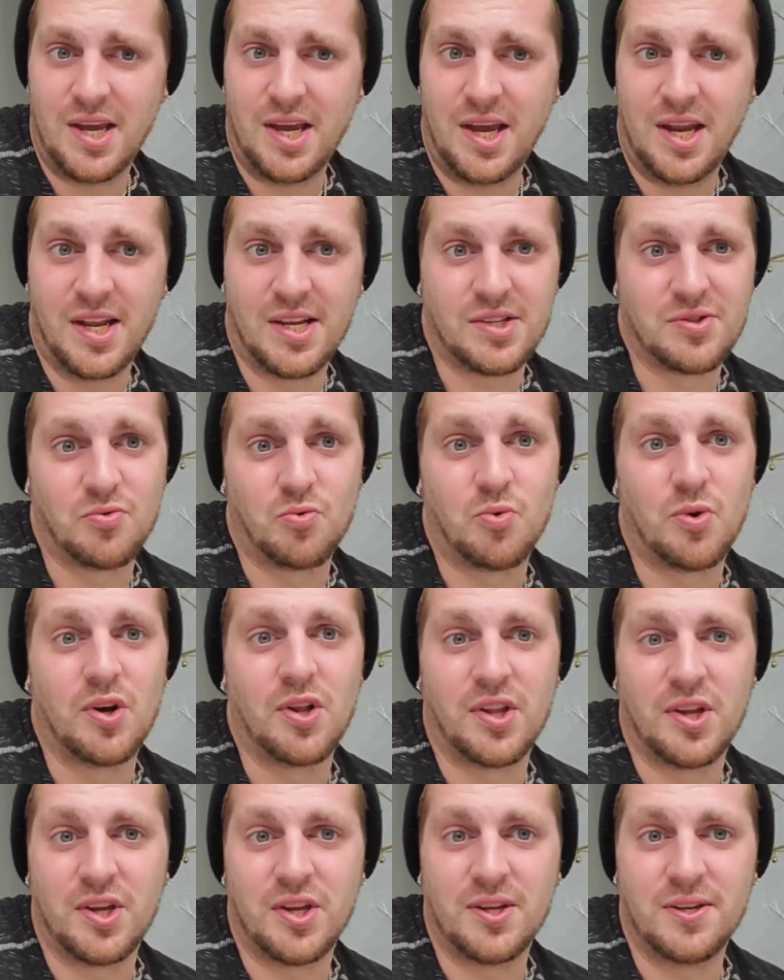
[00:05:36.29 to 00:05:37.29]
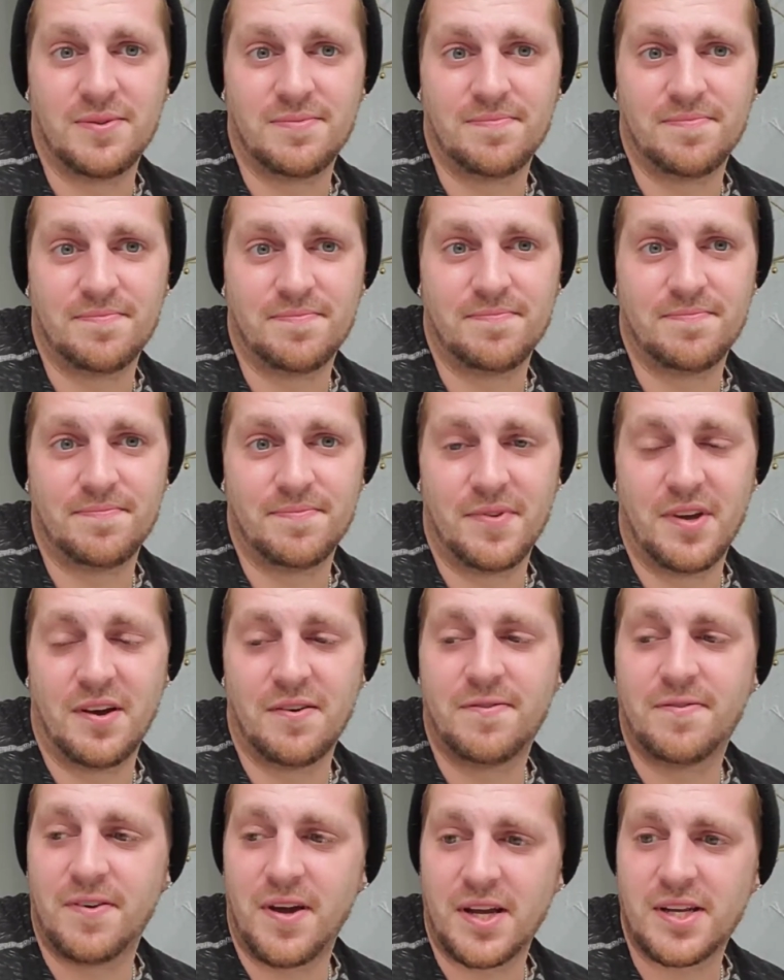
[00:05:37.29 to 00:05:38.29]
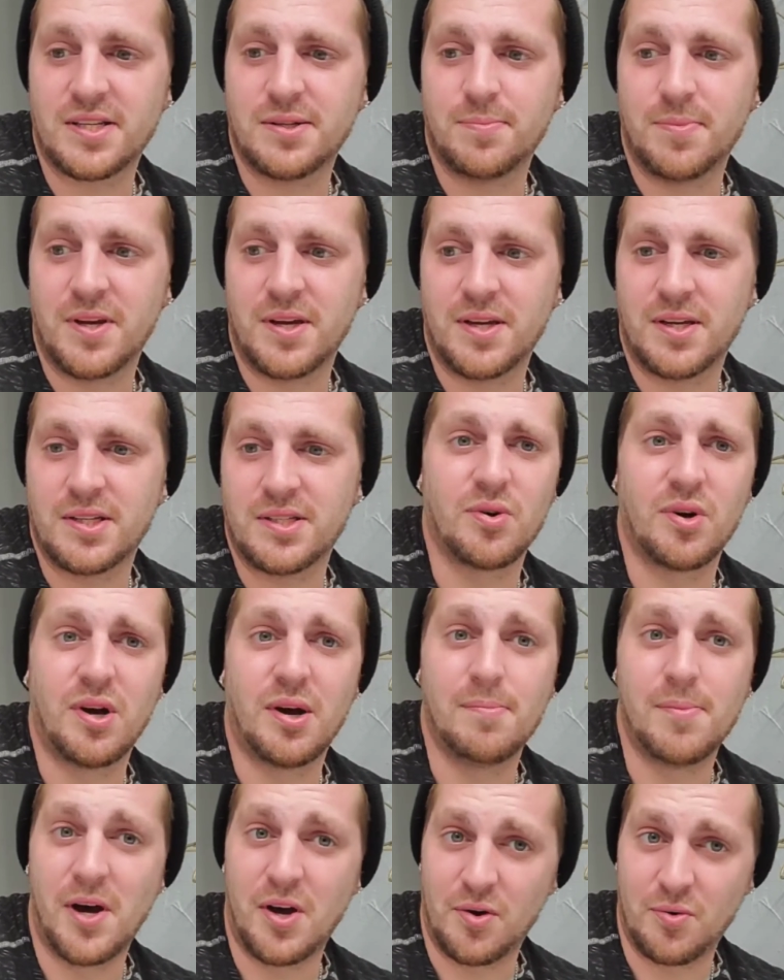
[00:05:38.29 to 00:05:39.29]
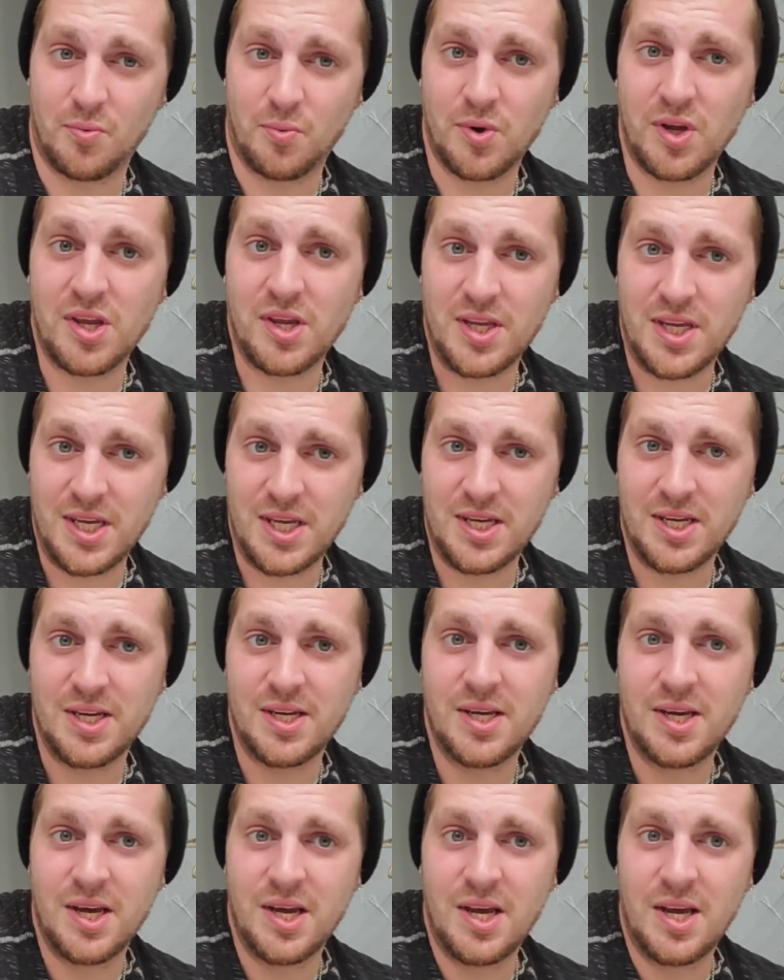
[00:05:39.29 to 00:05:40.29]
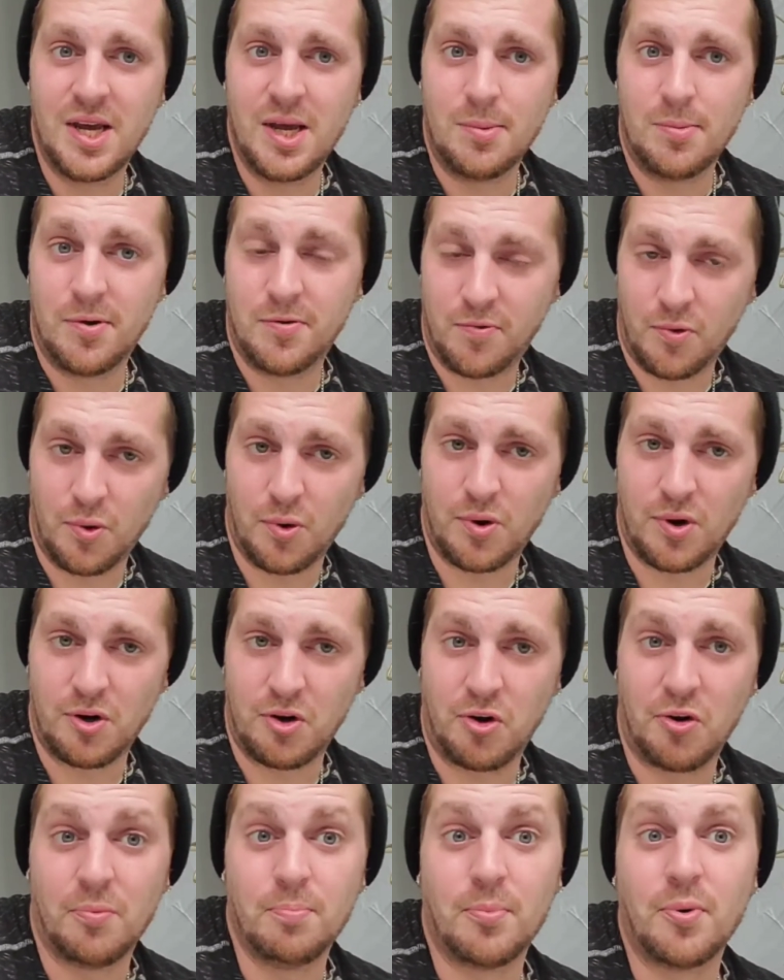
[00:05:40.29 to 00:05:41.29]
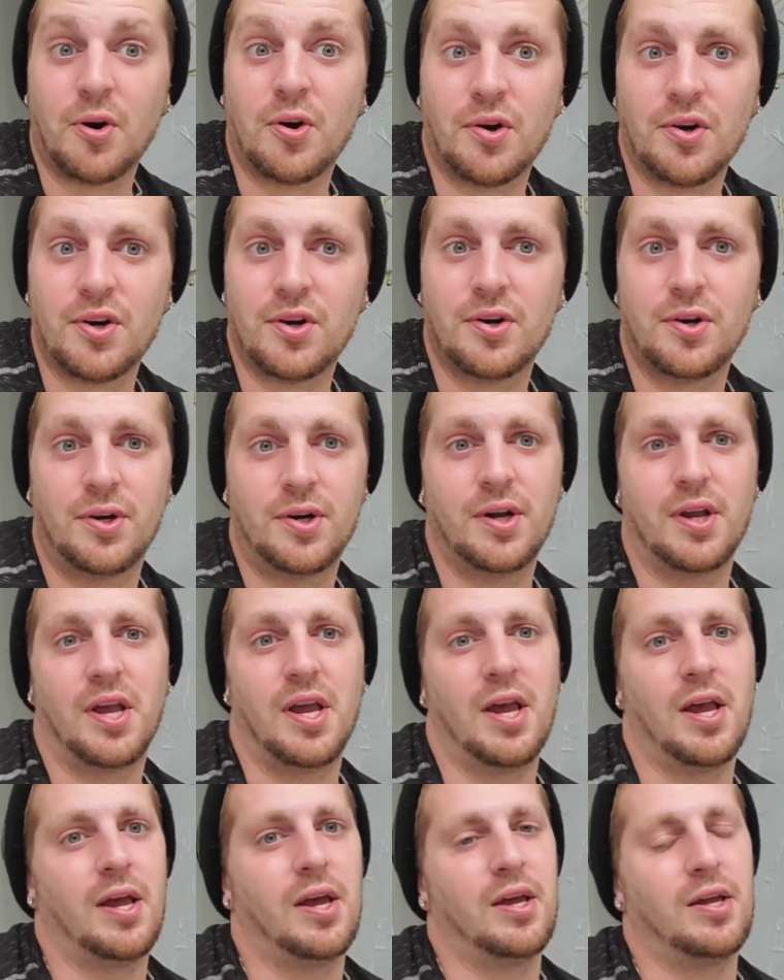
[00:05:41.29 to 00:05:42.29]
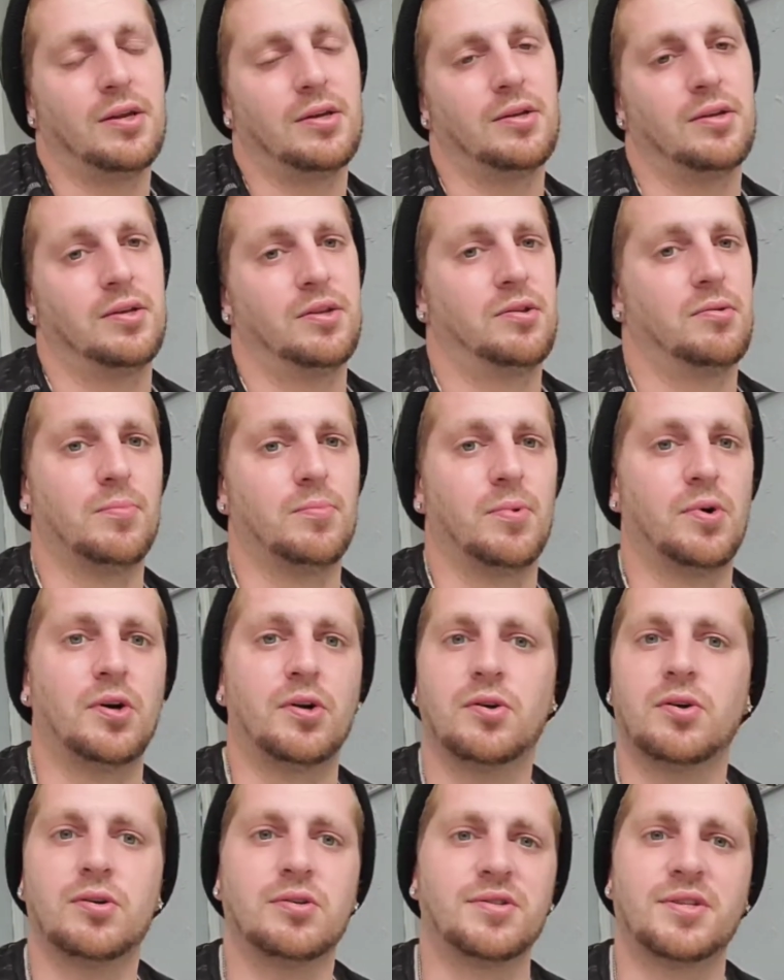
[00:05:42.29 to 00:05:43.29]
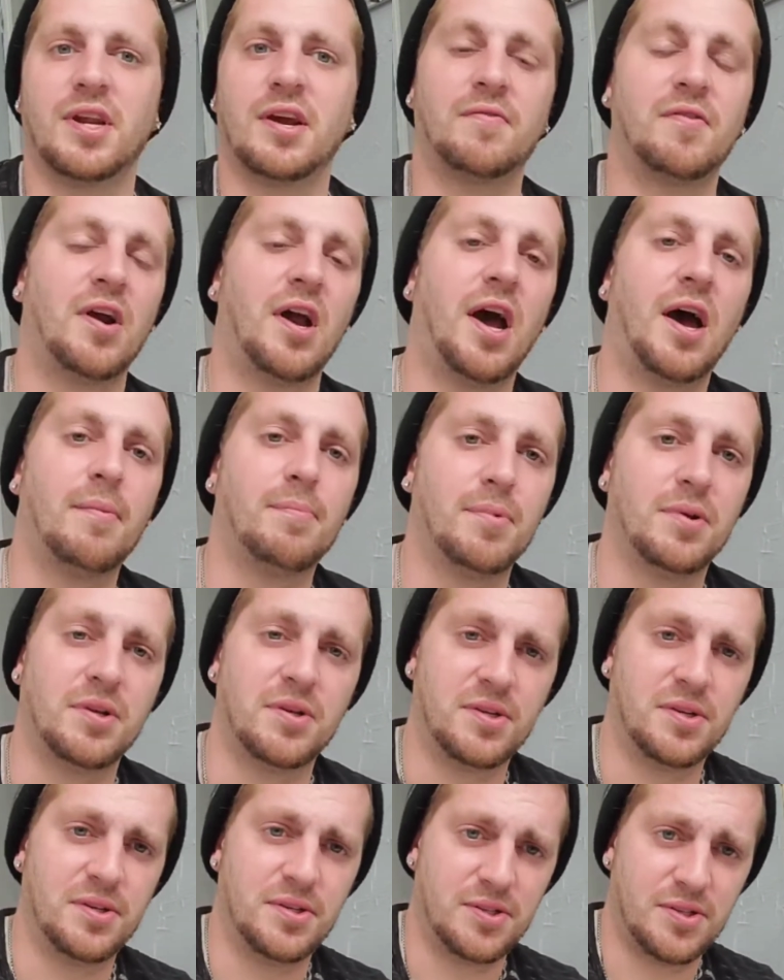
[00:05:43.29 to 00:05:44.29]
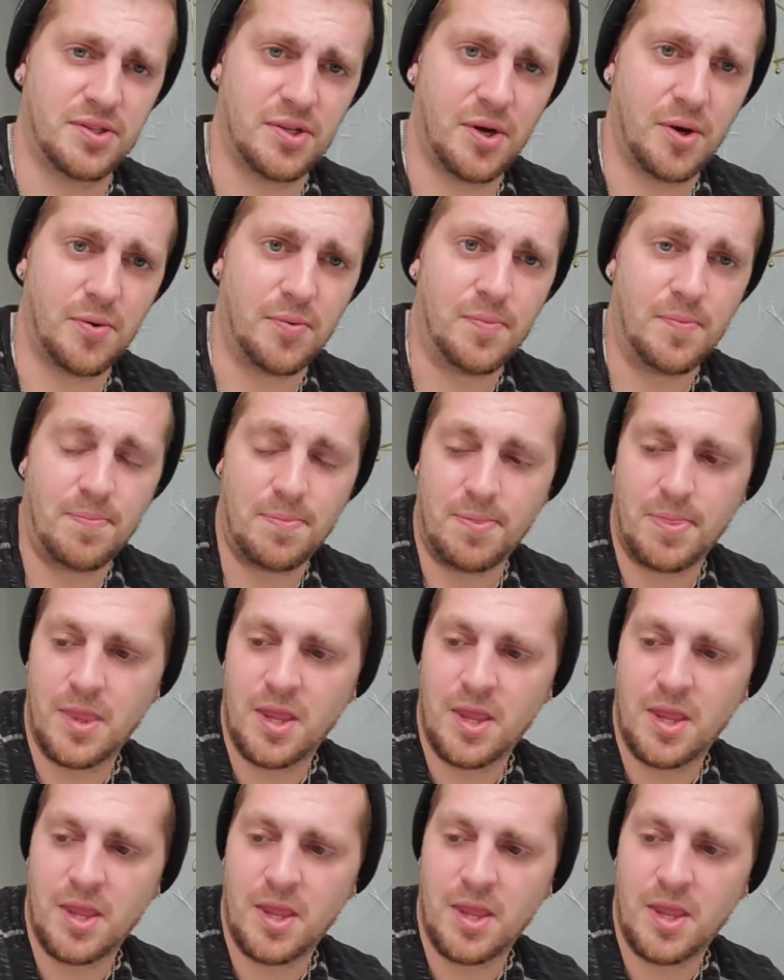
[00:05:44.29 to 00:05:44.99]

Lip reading: it has really affected me about a week before her murder, and the murders never happened. So